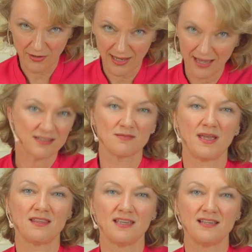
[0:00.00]
knowing how to
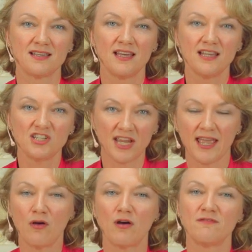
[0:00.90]
make these, check
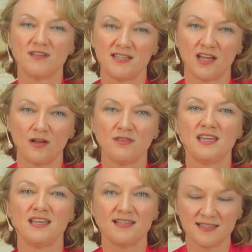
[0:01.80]
out our video,
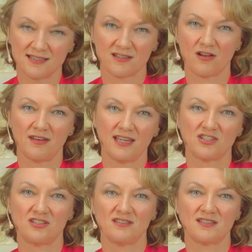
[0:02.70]
The Easiest
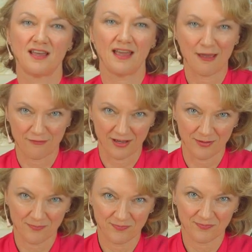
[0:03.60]
Carnations Ever.
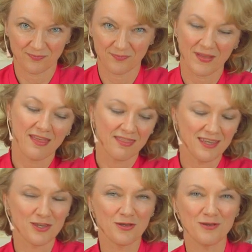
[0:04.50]

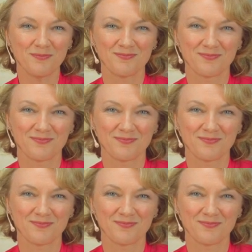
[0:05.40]
Thank you.